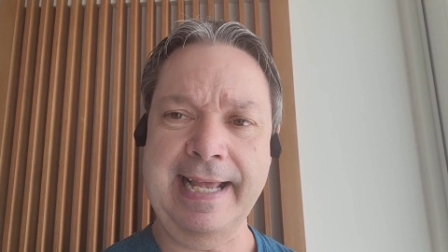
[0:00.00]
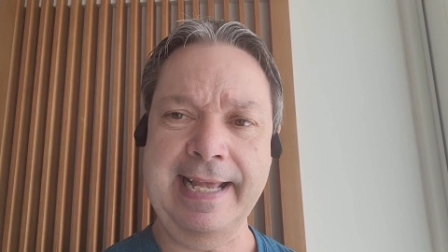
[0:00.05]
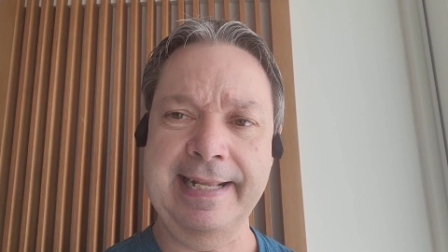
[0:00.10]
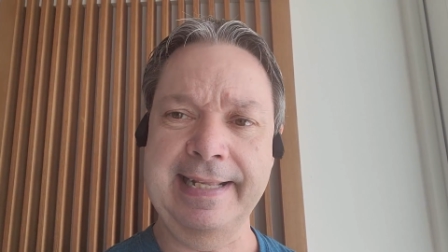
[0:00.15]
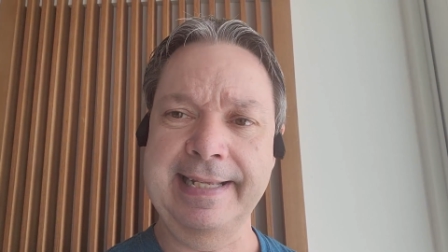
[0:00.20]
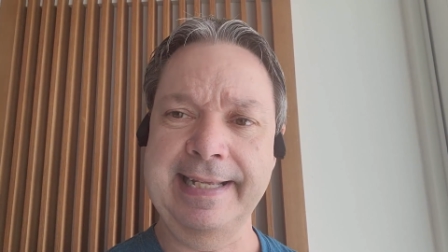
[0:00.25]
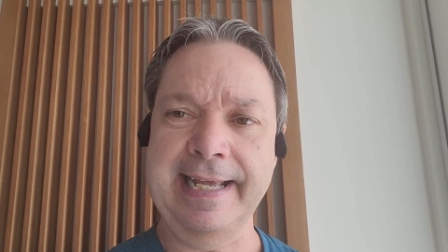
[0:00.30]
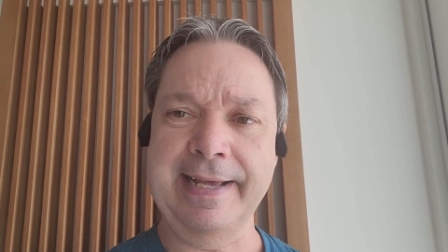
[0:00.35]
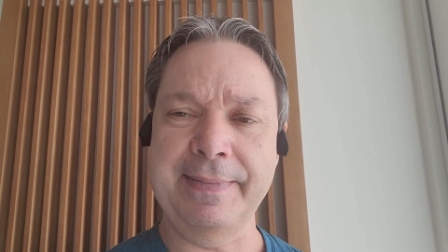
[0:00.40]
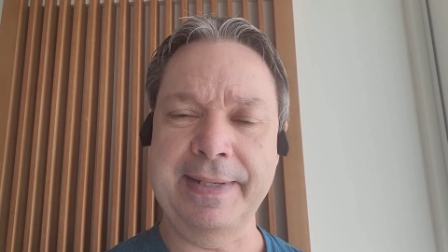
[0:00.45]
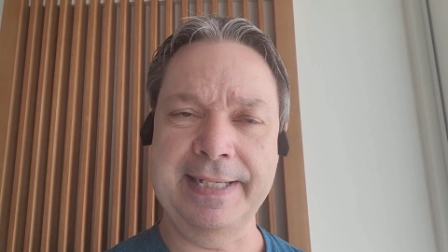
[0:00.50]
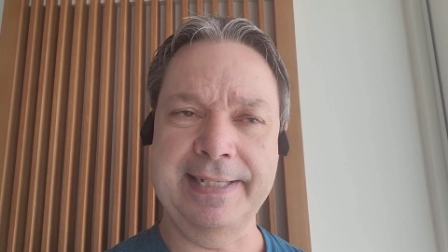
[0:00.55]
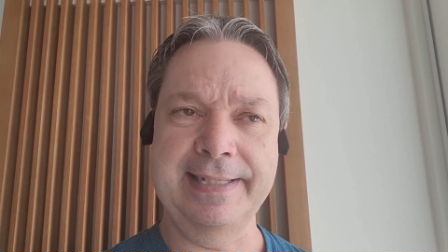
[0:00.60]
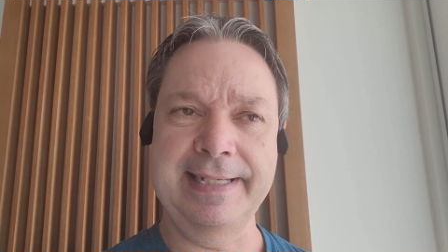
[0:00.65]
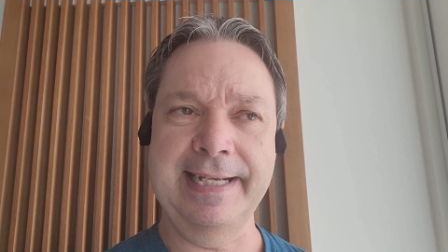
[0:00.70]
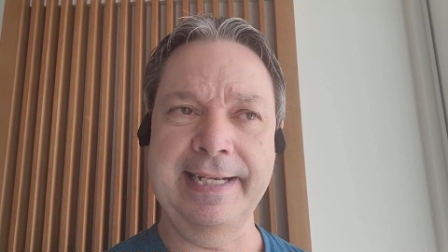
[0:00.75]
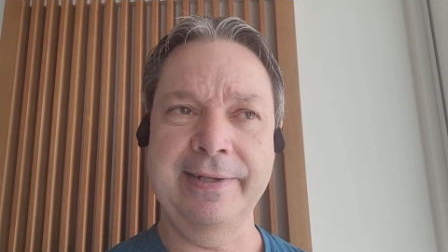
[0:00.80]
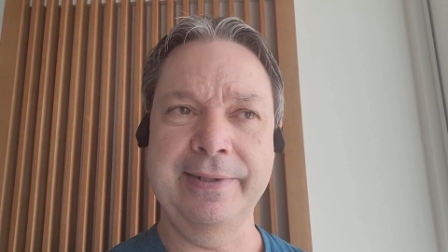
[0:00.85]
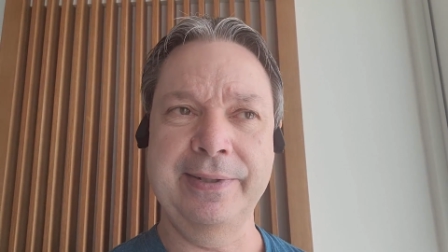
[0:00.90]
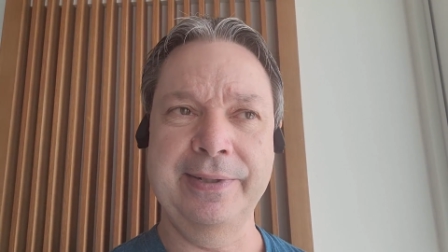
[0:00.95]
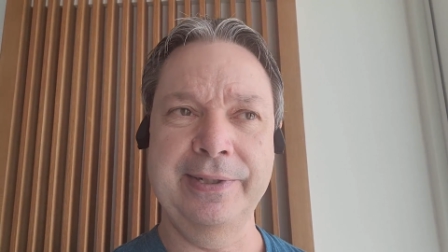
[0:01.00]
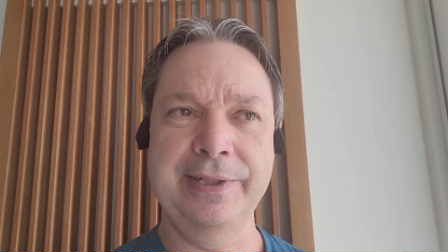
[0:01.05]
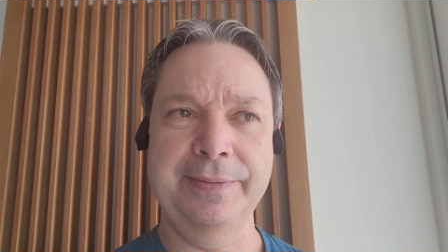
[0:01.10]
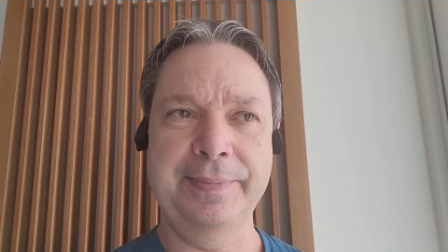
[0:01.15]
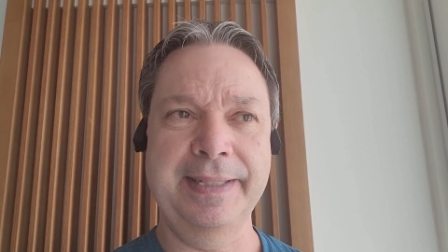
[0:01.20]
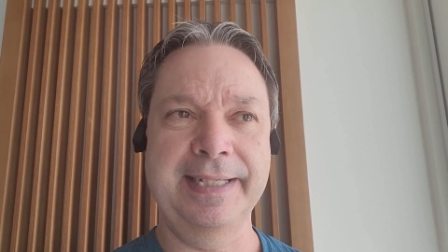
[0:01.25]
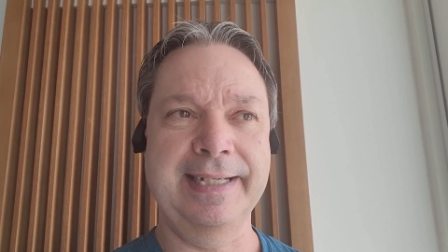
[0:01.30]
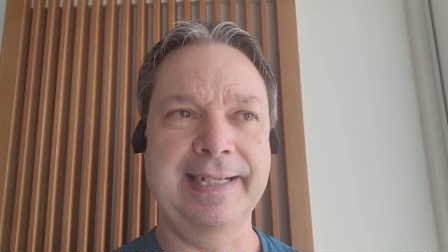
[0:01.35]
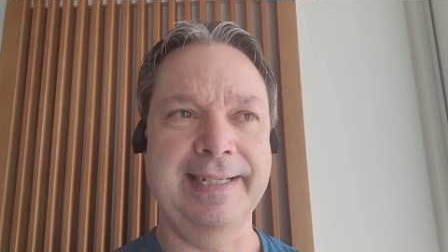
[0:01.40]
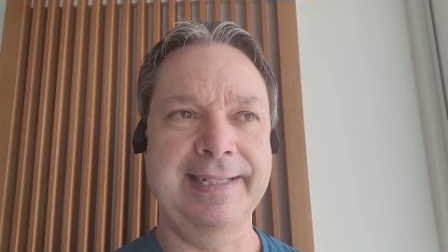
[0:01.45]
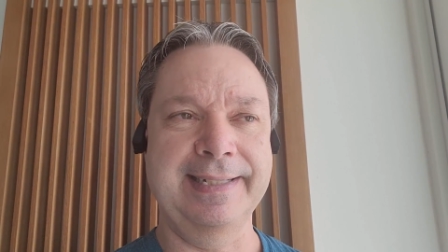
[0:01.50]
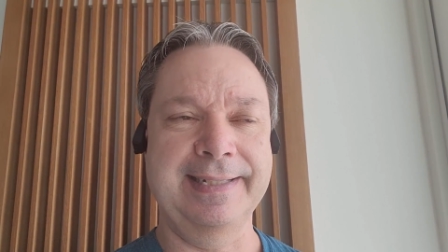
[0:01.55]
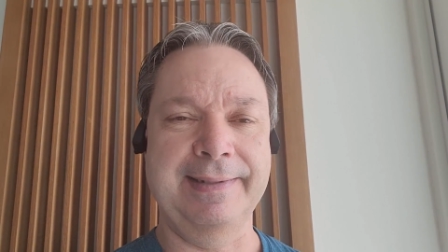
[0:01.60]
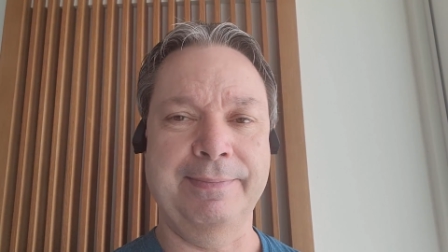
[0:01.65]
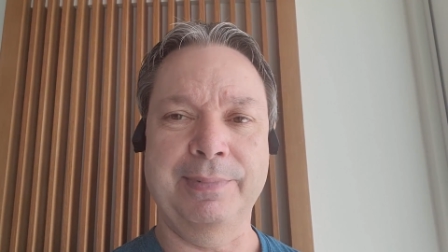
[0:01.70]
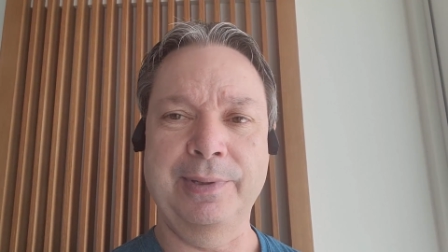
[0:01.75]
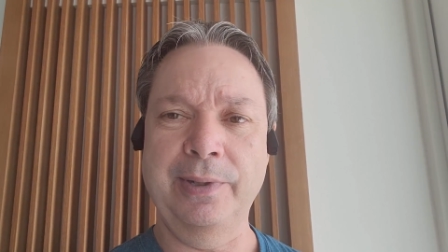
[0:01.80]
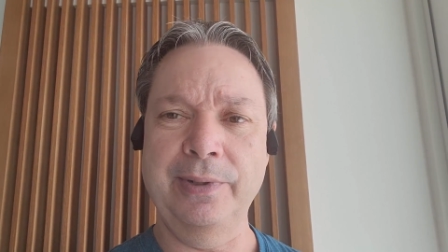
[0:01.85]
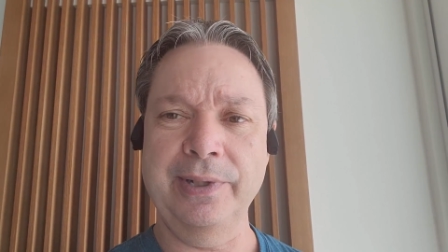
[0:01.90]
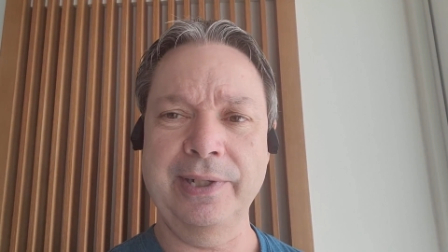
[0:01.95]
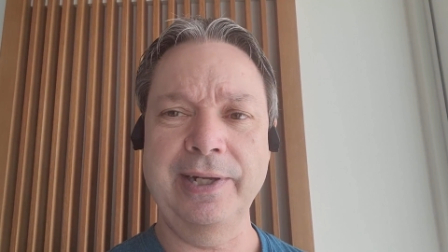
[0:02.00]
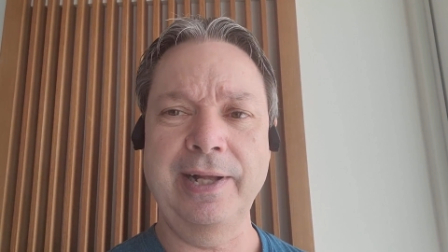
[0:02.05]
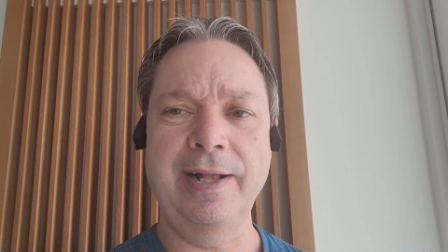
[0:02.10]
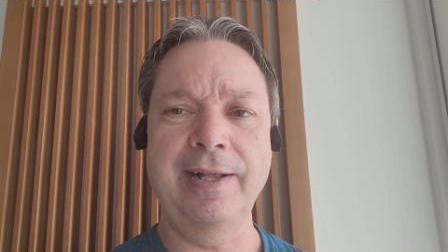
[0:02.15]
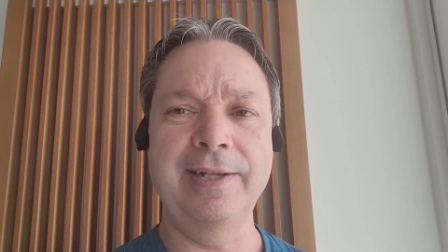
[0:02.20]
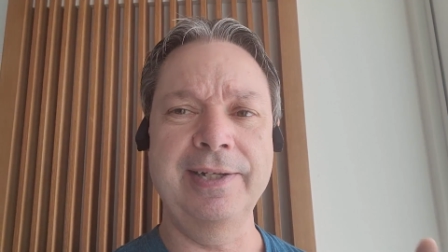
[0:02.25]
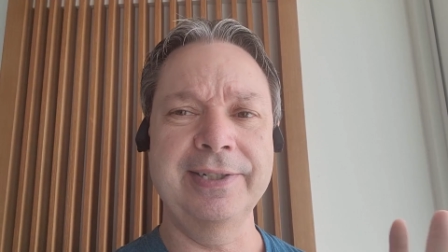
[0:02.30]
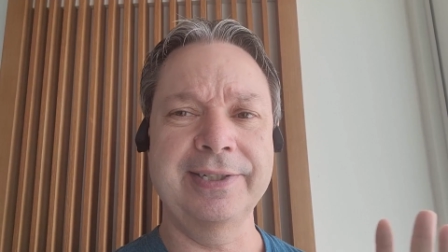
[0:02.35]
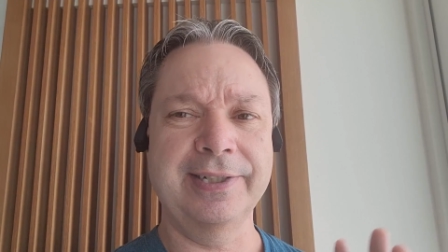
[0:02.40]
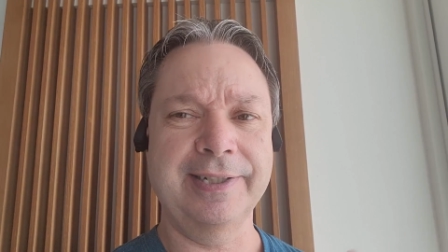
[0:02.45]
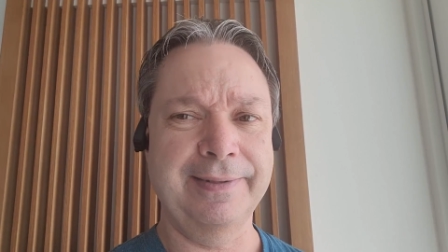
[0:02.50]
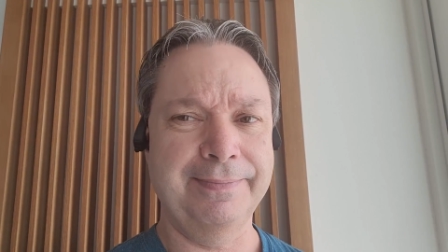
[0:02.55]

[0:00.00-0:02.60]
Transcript: and the MSC cruise because the protocols